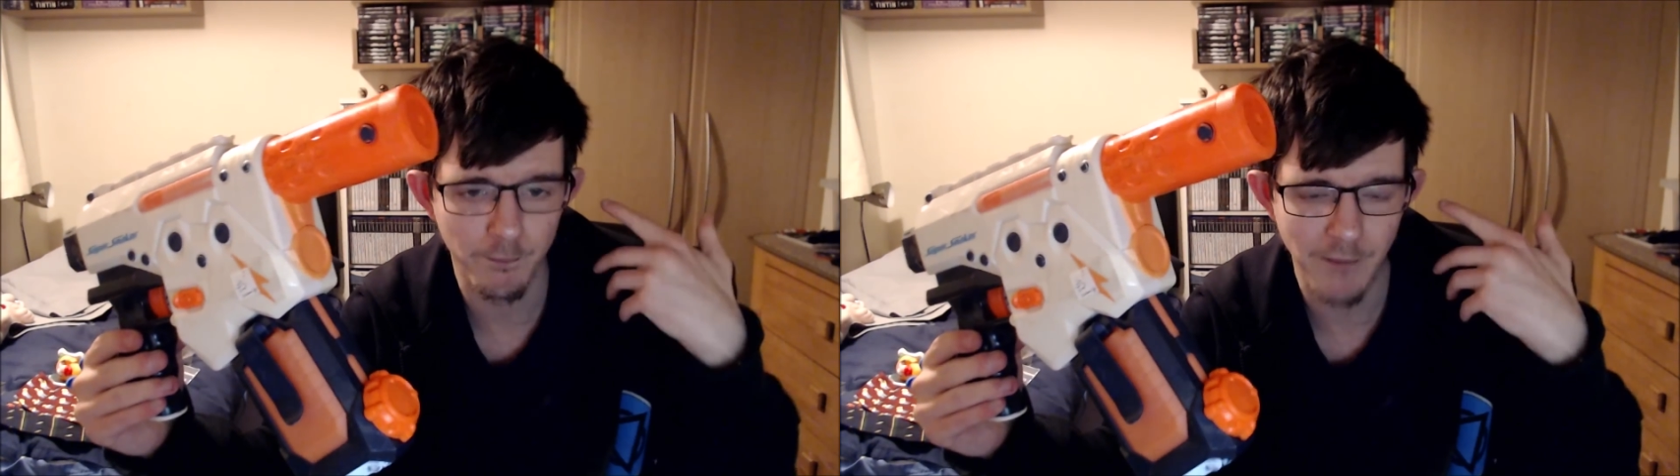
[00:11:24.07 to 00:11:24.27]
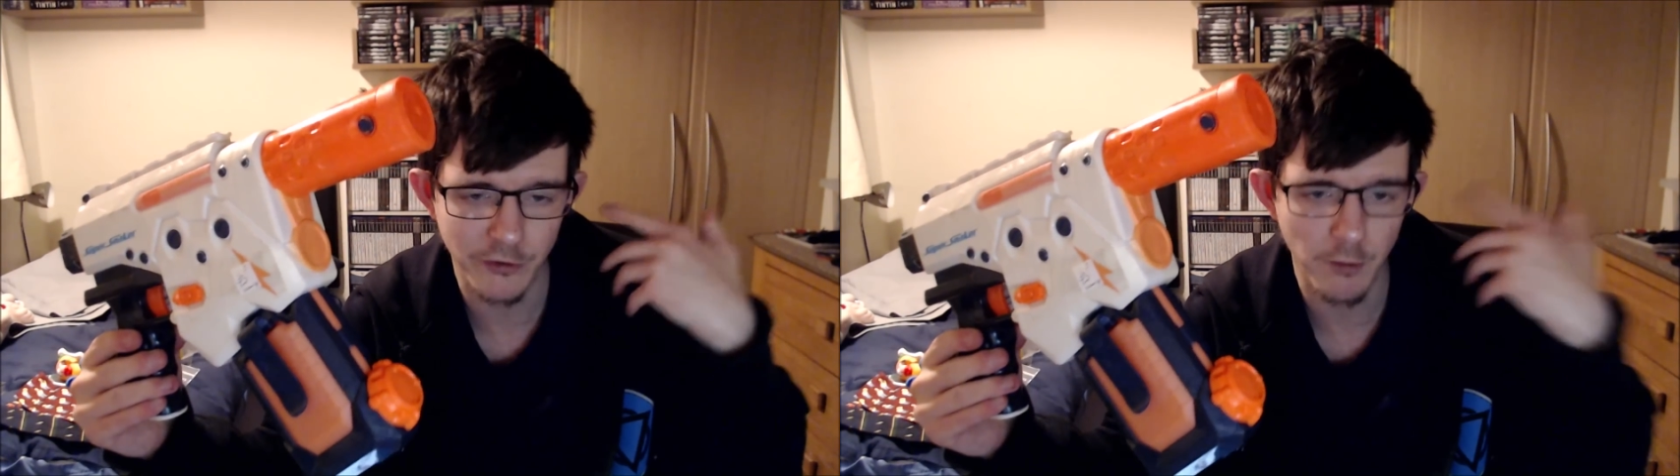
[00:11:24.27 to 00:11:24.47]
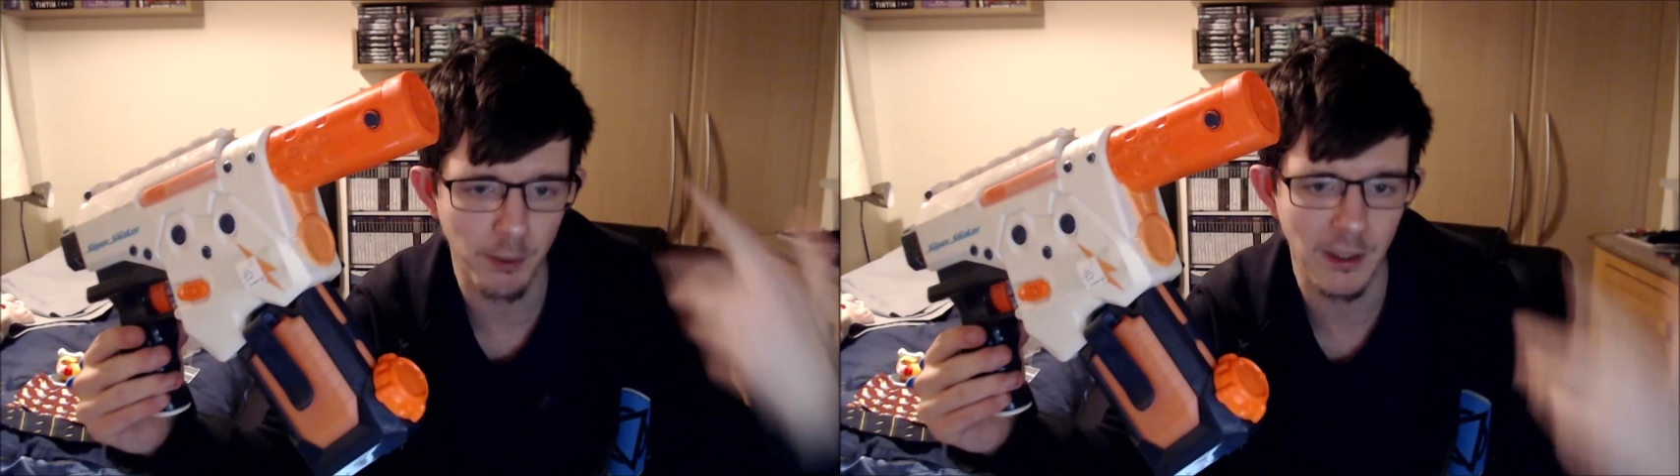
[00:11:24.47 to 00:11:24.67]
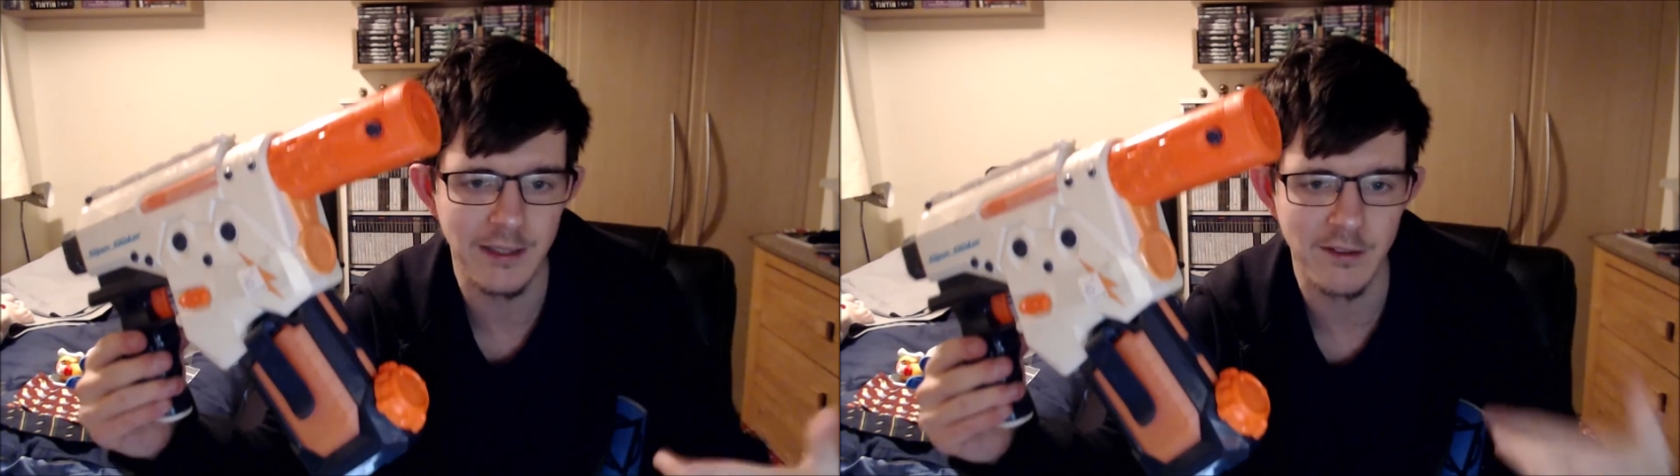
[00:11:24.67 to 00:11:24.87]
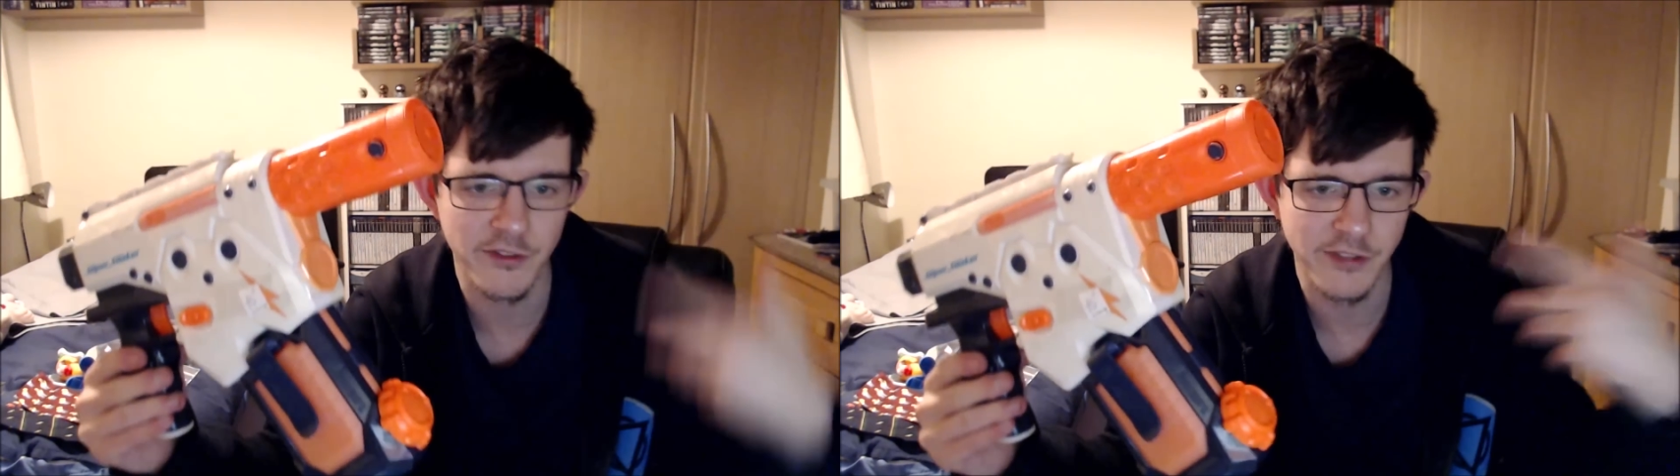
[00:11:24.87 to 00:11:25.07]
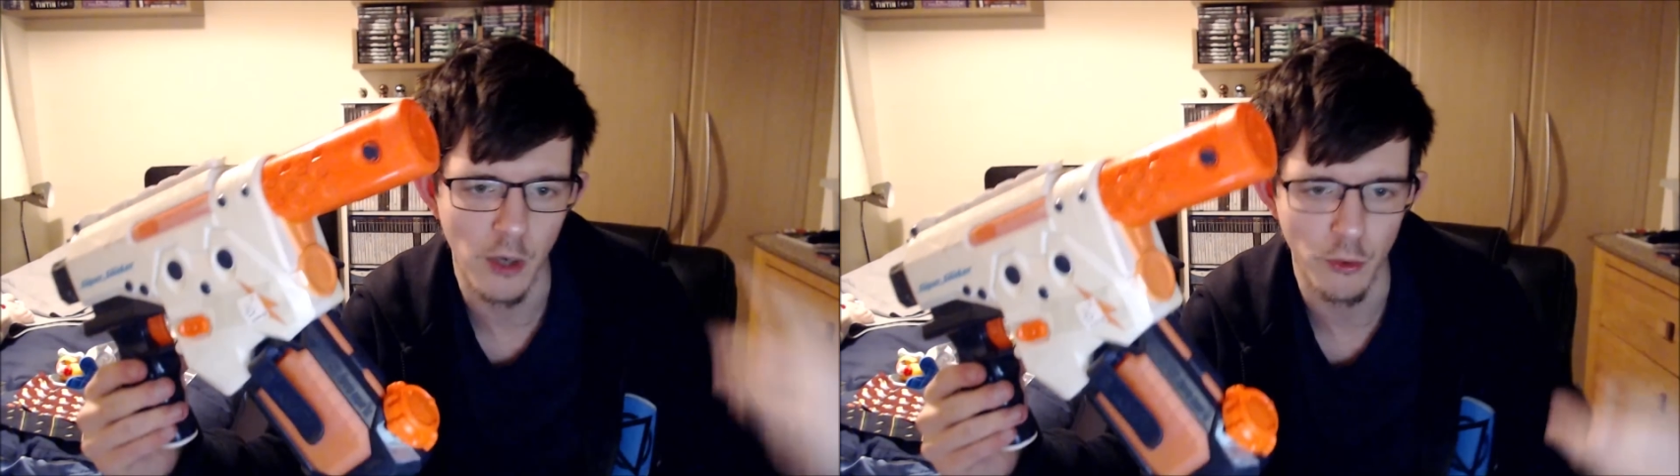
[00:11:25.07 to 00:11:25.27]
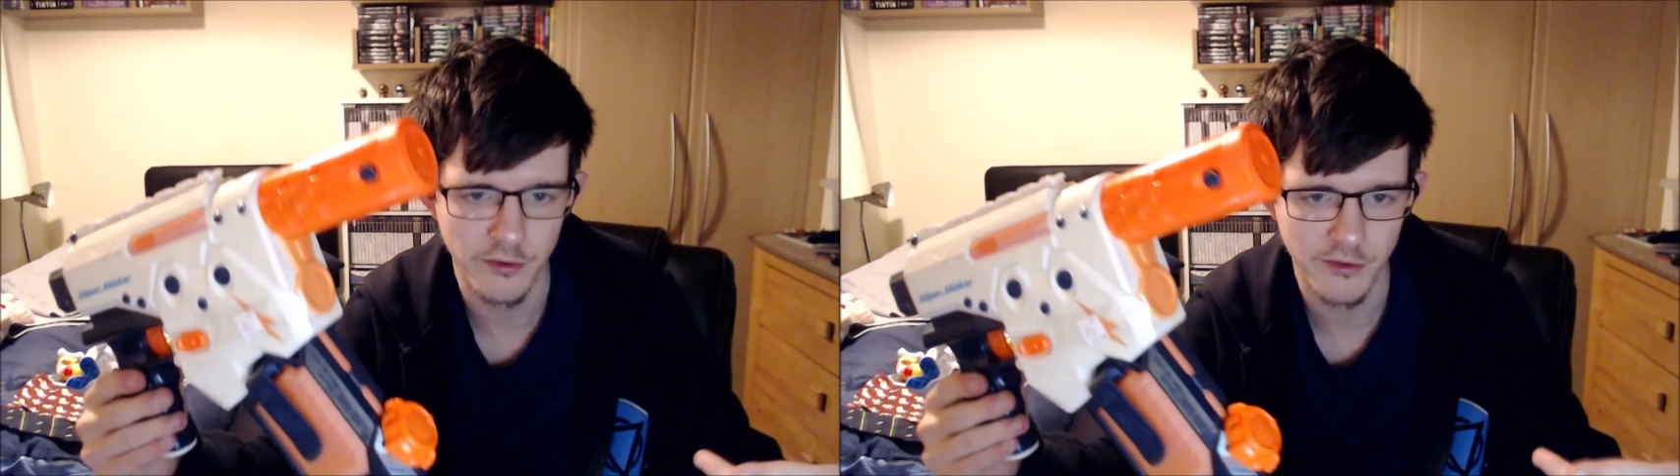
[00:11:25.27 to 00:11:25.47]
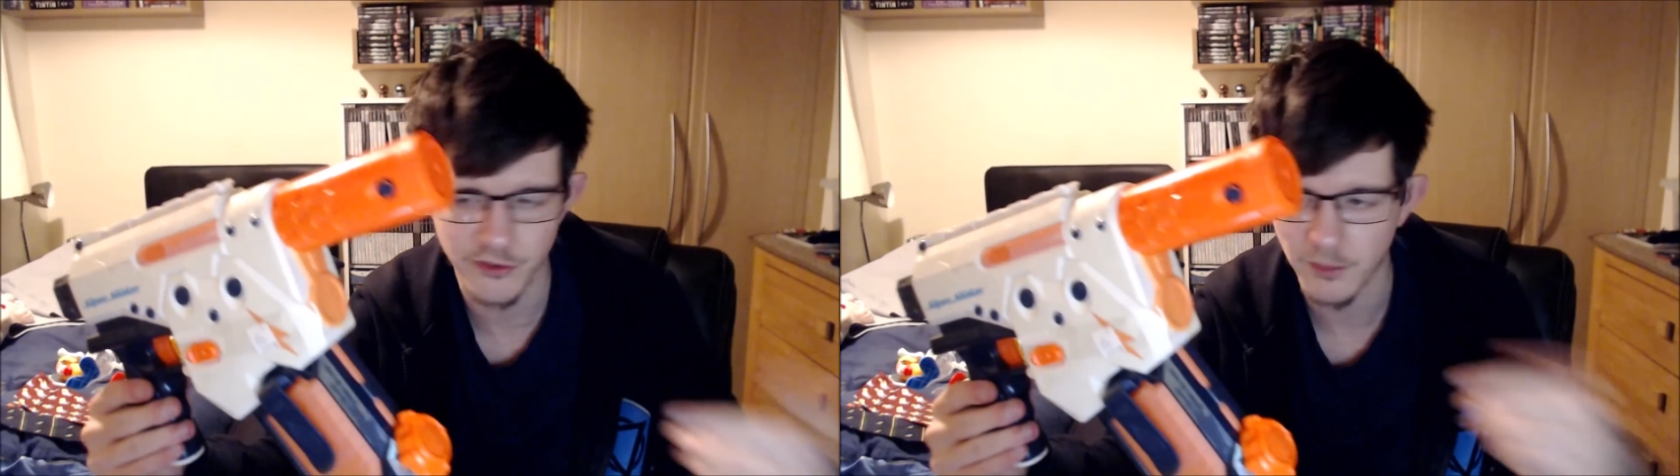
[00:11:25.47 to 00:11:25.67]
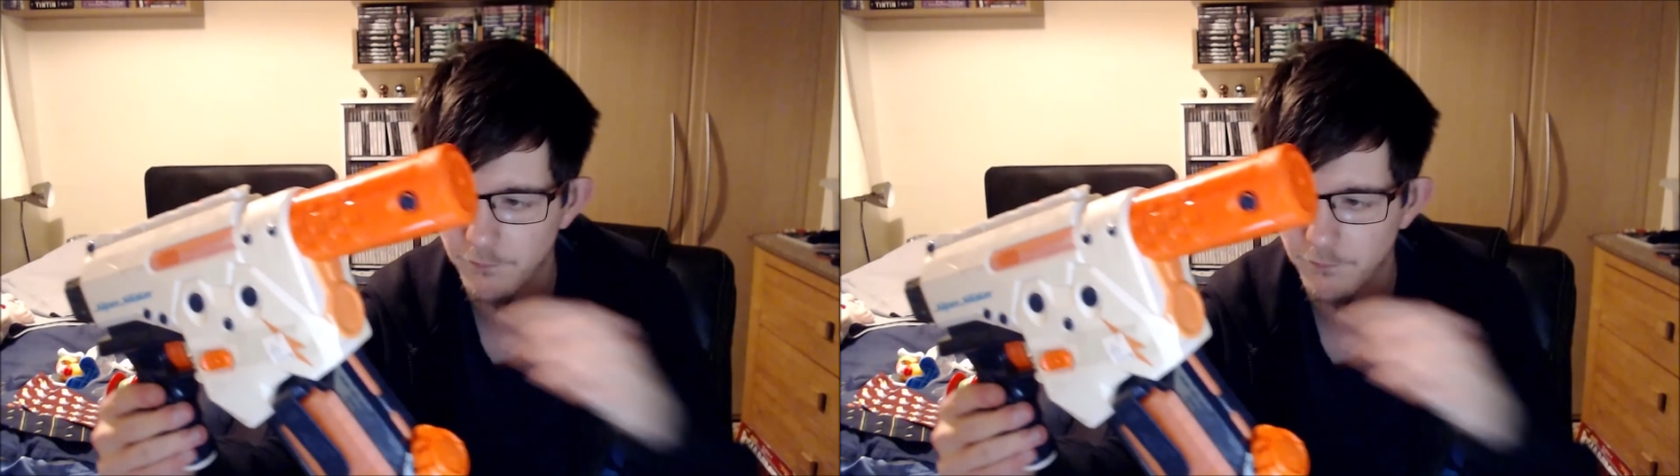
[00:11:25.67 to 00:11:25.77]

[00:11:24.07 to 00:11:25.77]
That's completed and sold. So